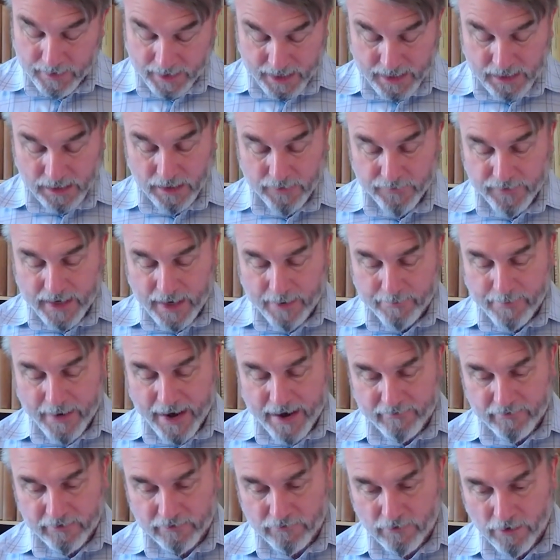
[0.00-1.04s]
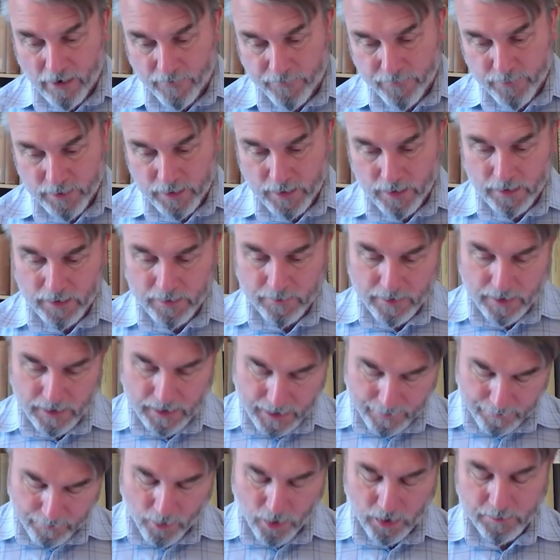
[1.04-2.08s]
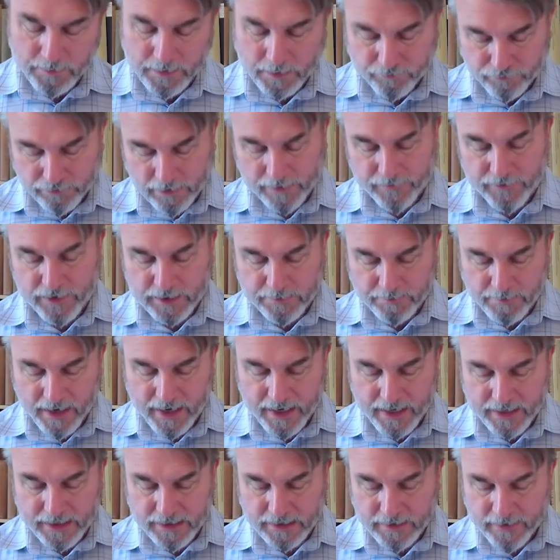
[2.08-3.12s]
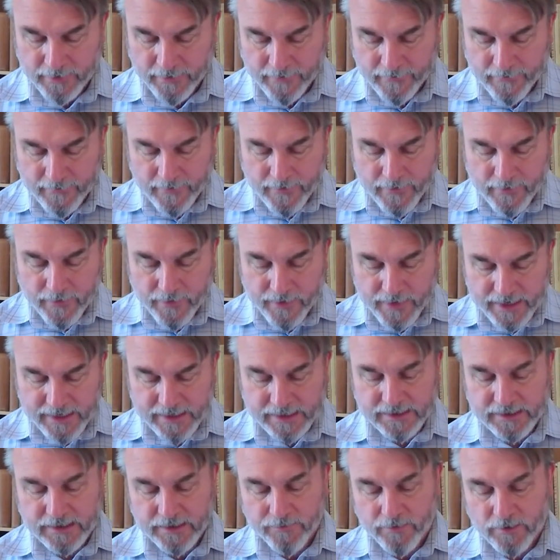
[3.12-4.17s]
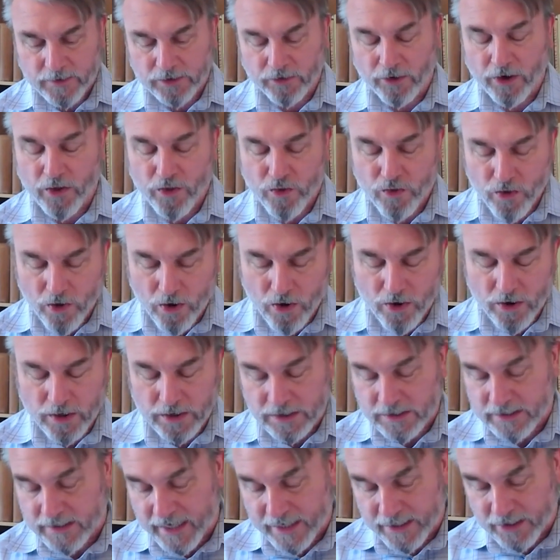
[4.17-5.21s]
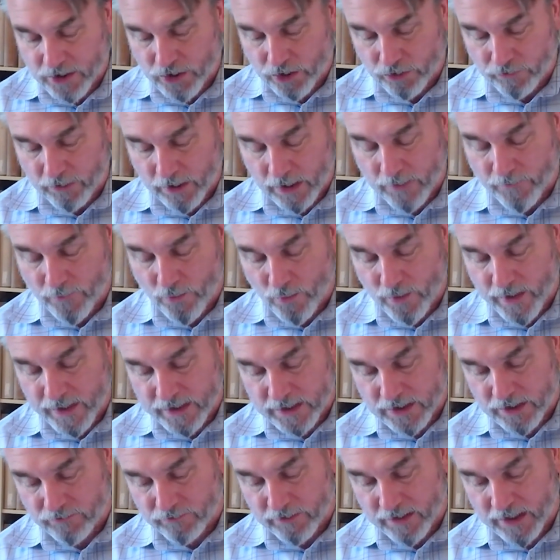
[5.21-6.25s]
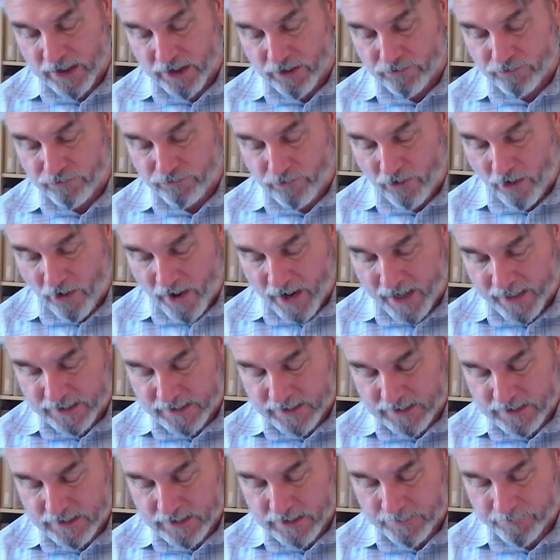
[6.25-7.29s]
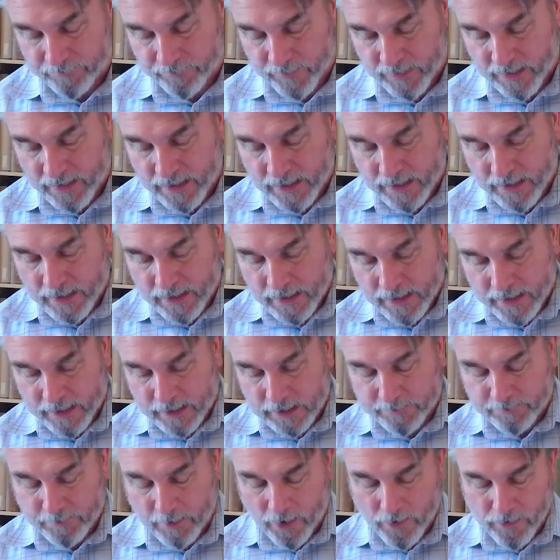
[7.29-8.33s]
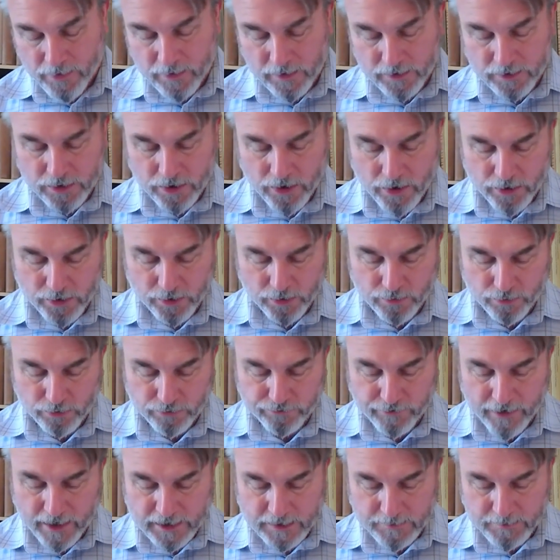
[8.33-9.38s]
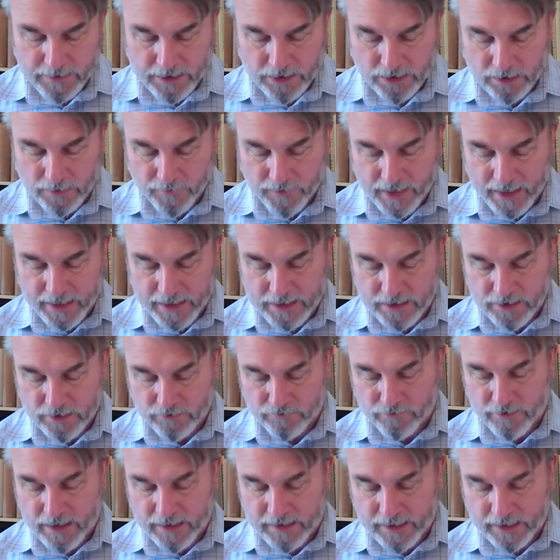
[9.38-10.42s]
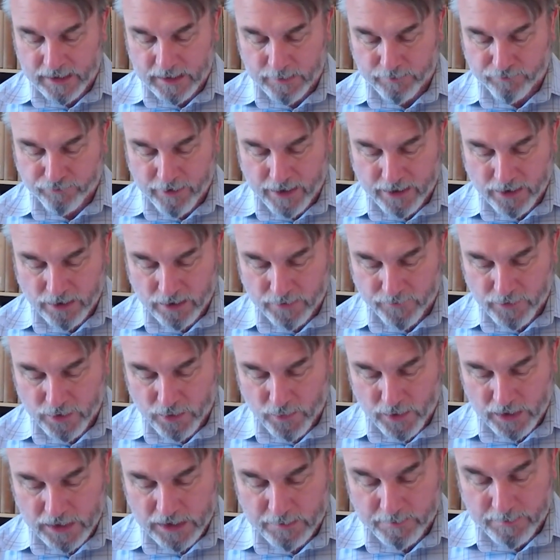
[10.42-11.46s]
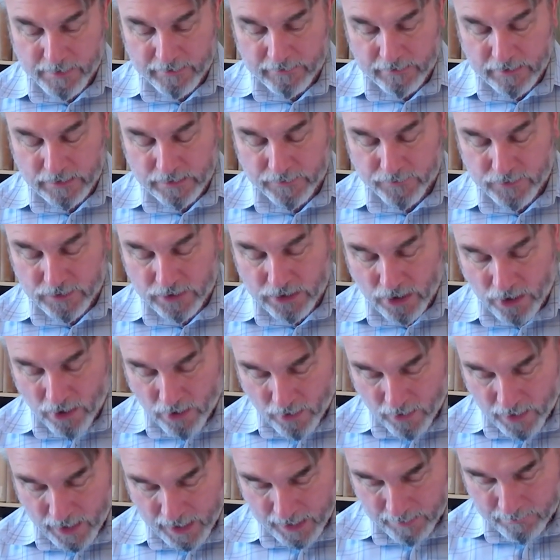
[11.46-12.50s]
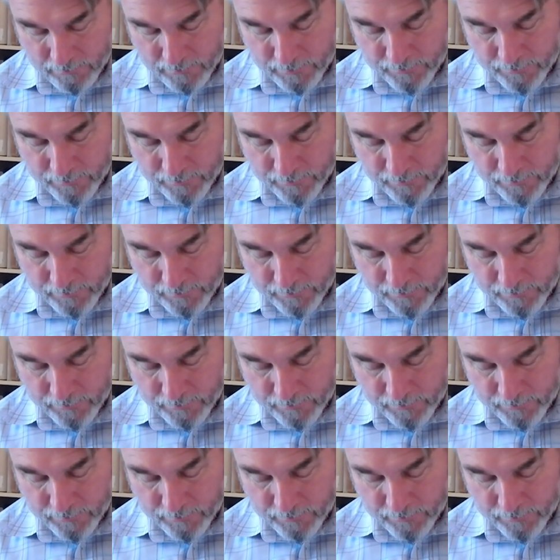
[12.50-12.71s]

beginning of that paragraph, at the bottom of the previous page, the centering of all history in Christ is both the liturgical transmission of that history and the expression of a new experience of time